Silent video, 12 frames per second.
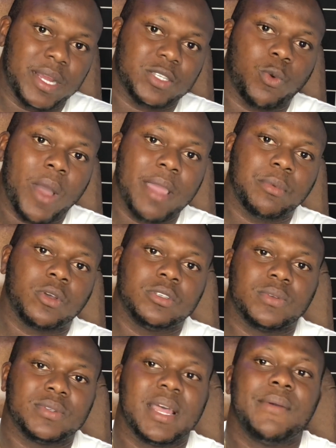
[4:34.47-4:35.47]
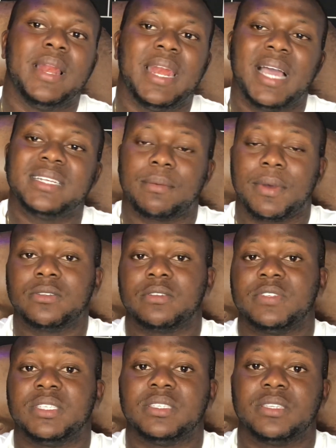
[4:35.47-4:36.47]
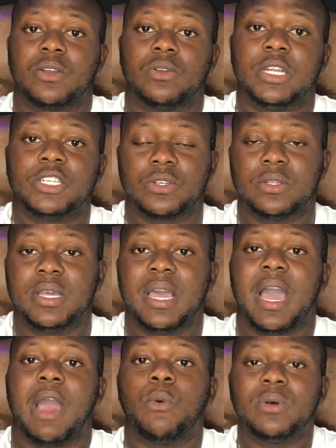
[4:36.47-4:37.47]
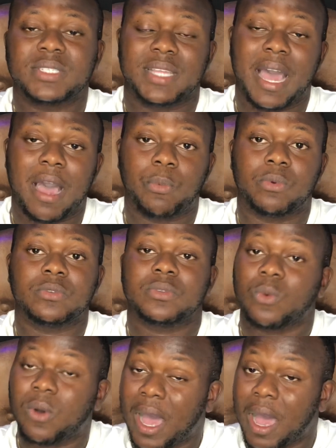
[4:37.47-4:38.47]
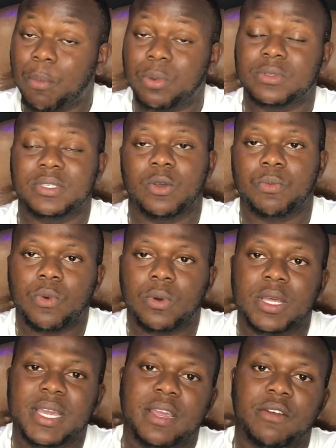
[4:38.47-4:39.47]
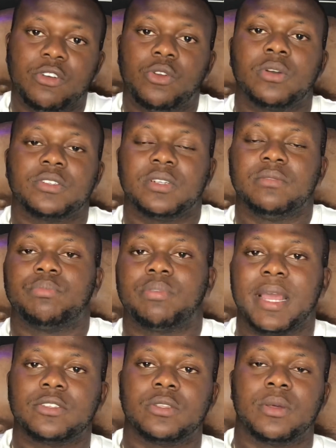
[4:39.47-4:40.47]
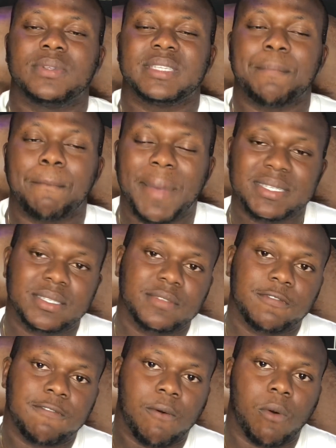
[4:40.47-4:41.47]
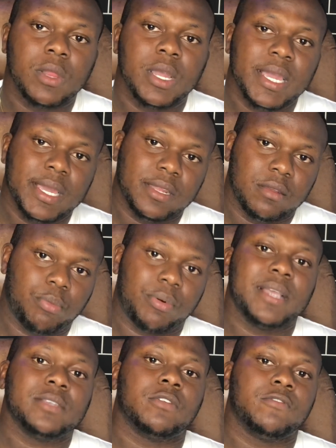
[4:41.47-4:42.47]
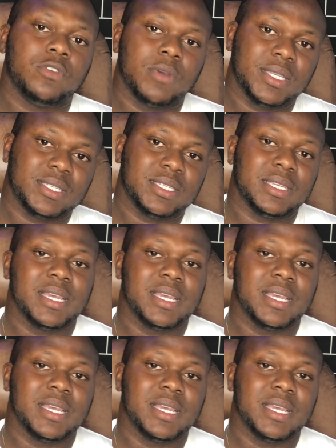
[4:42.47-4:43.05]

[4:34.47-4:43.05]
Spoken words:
Why? Because there was now a large amount of it in circulation. And once that happens, what happens? There will be a reduction in price. So there was a massive fall in the price of UST.